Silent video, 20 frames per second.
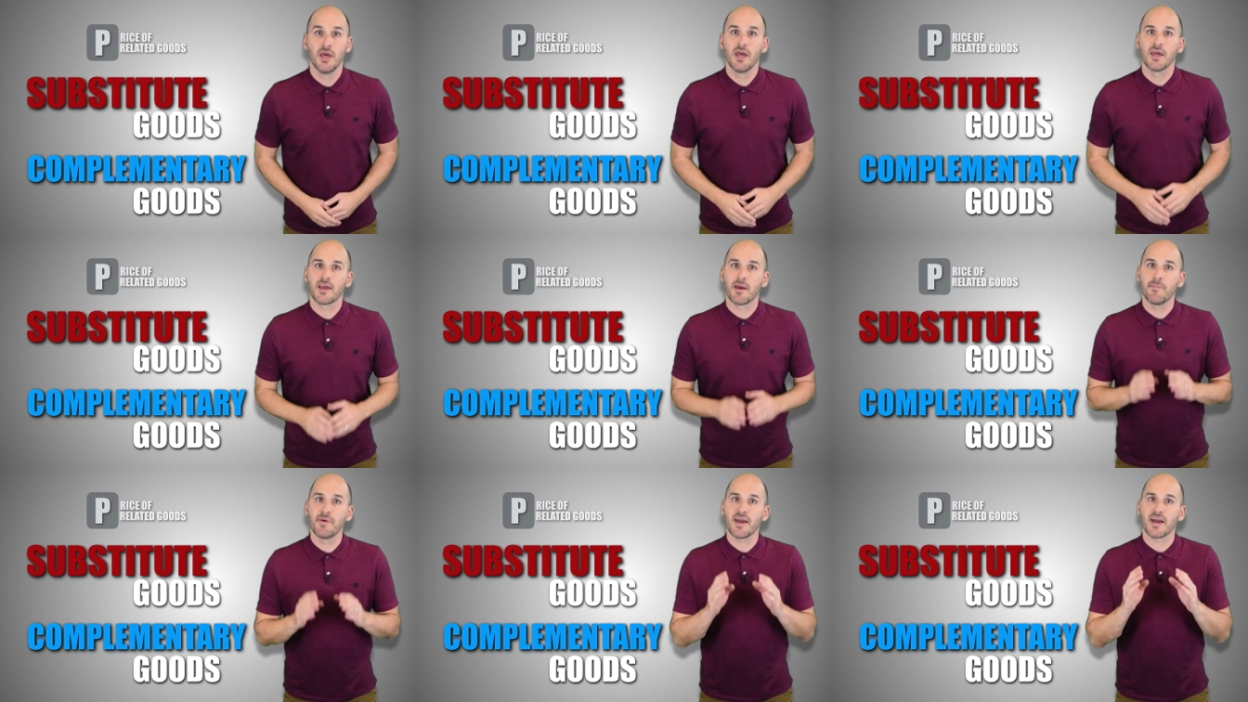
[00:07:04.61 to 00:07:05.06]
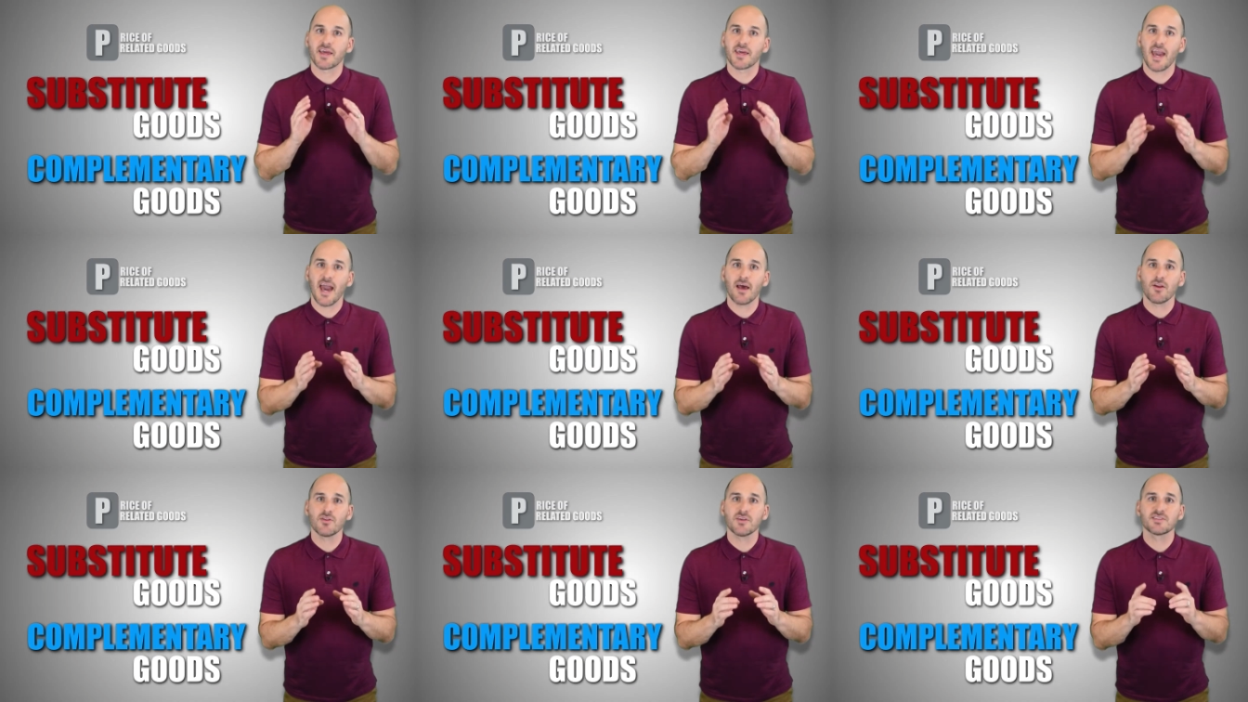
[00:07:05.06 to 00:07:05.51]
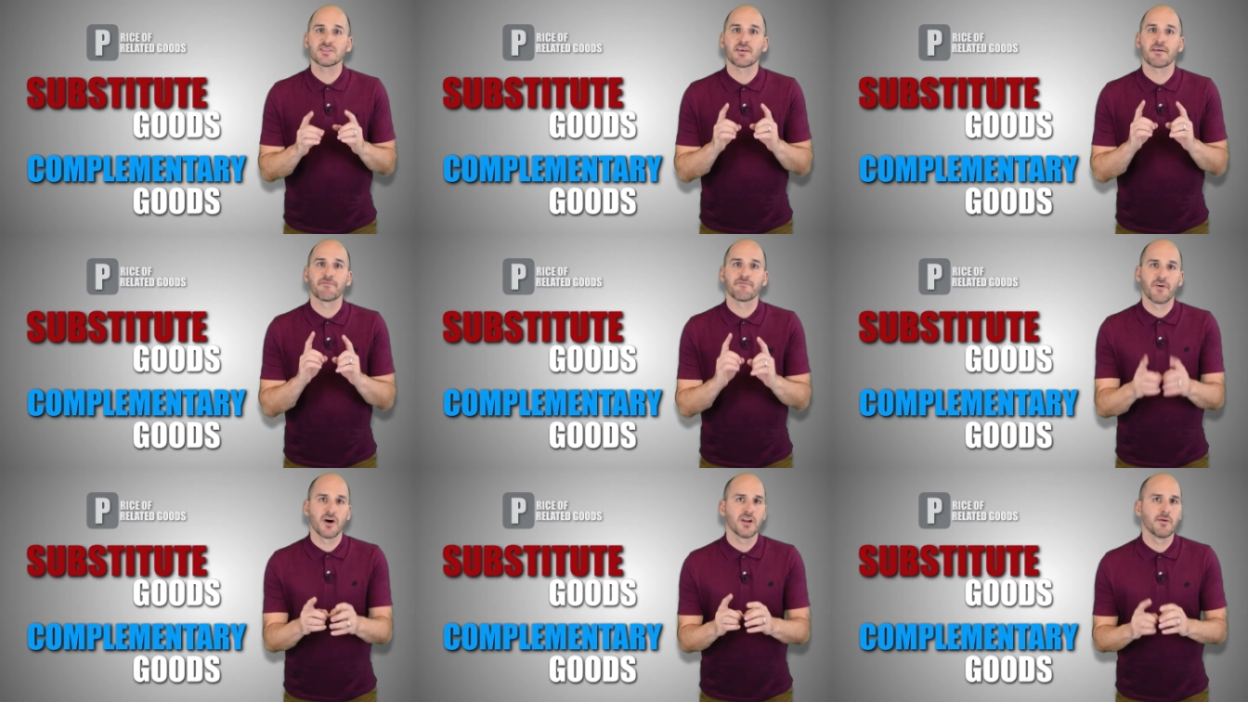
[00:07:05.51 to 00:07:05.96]
can be a catalyst
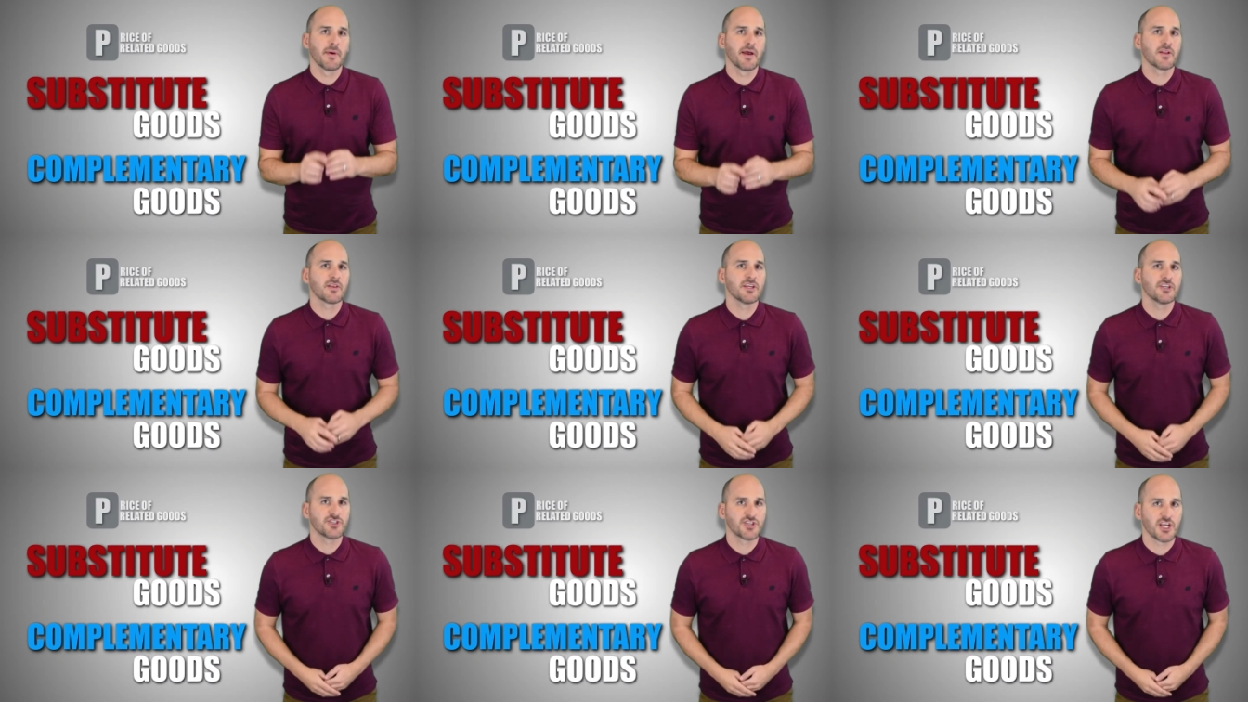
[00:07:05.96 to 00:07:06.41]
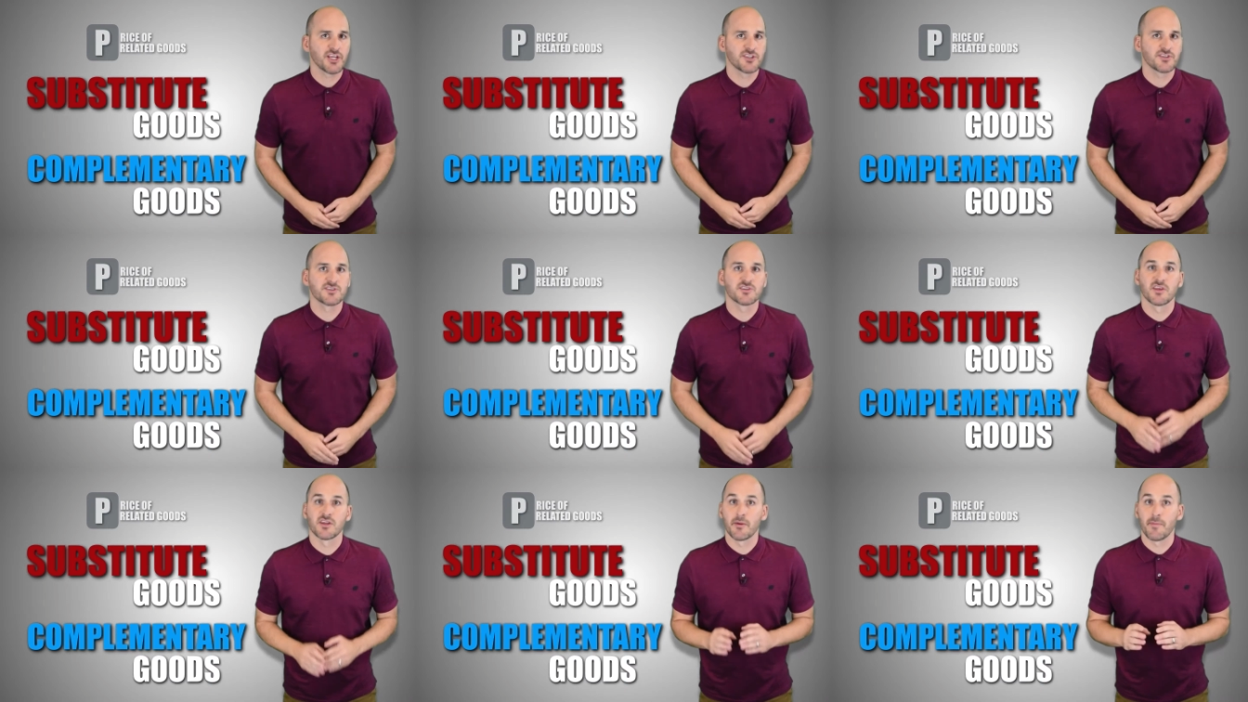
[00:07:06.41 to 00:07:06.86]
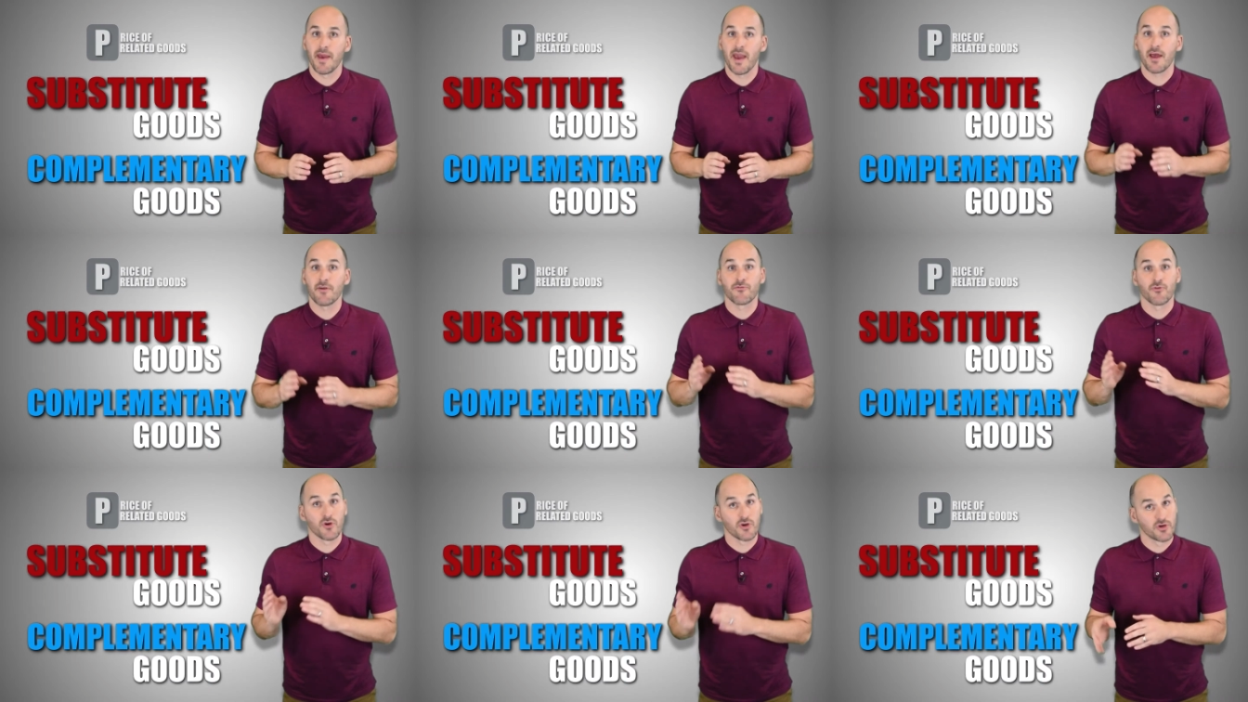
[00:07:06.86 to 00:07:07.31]
that fundamentally changes the
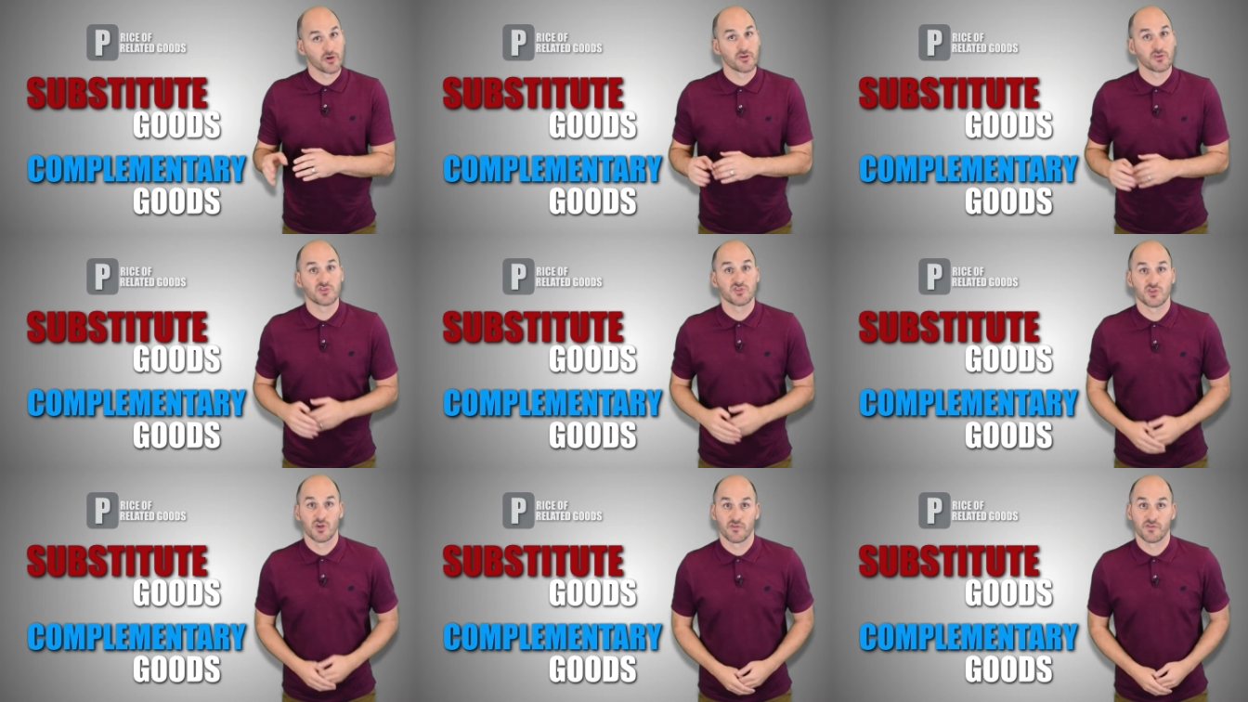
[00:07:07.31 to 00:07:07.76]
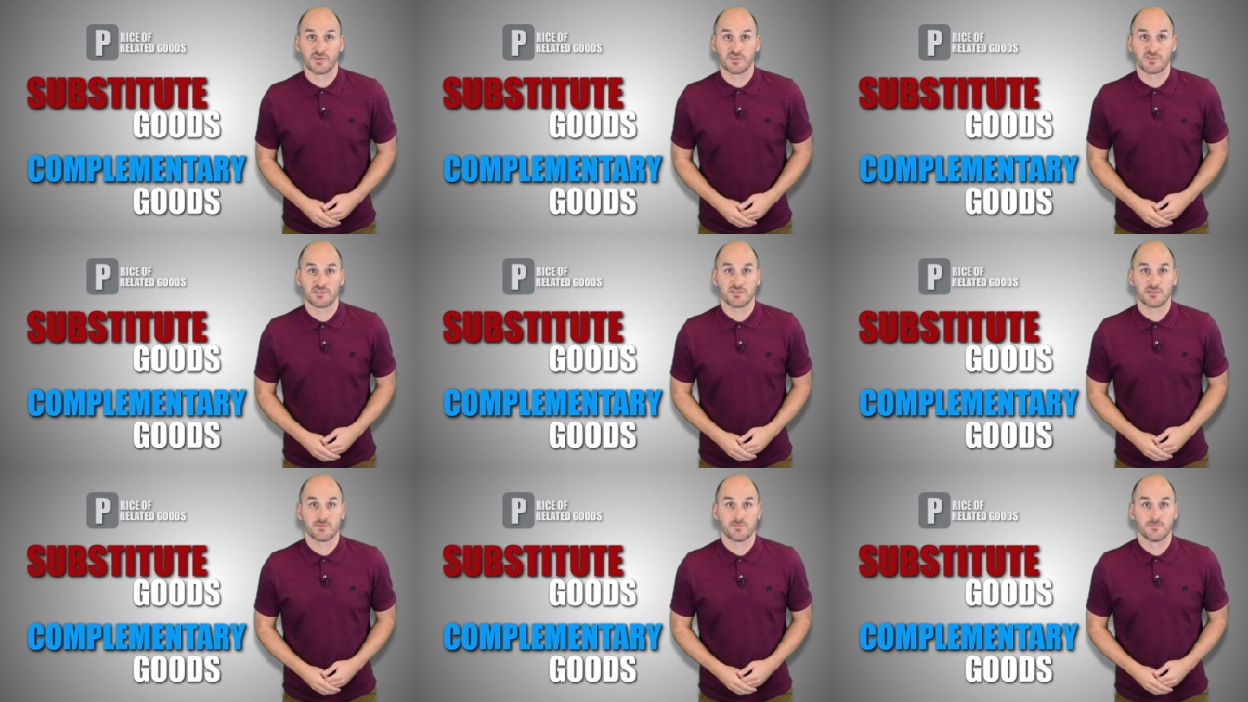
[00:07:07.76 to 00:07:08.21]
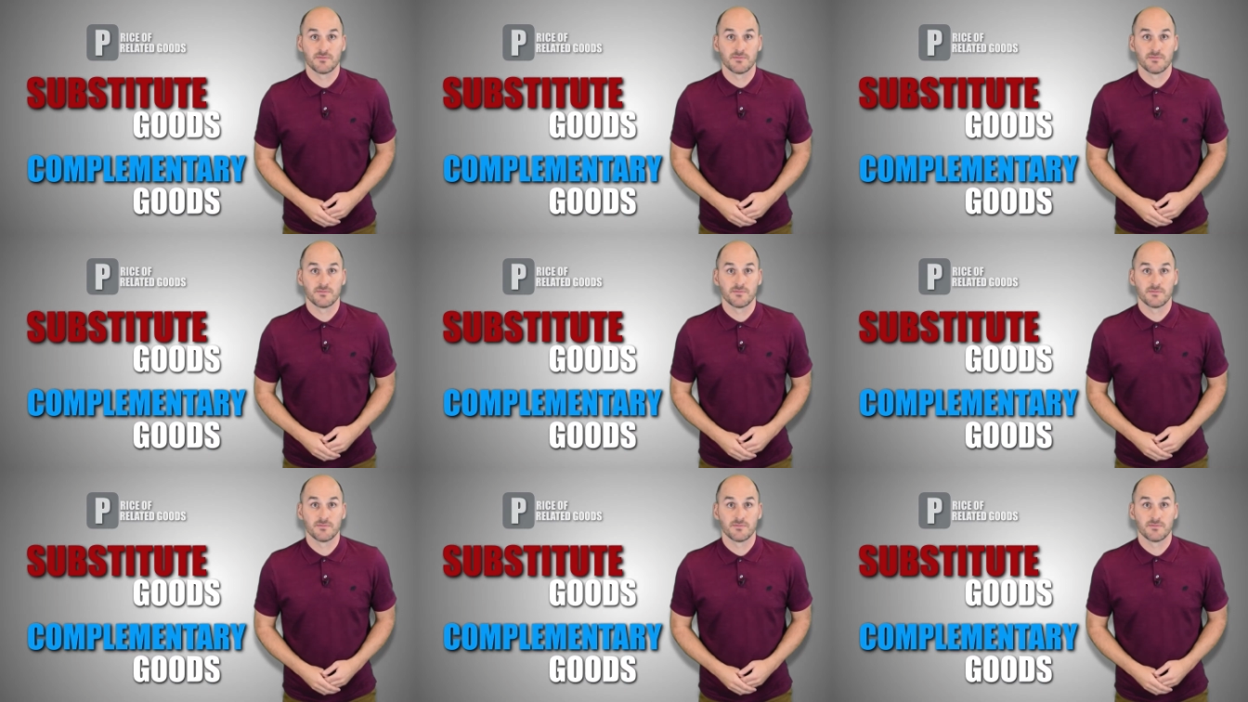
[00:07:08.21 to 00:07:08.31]
demand for a good or service.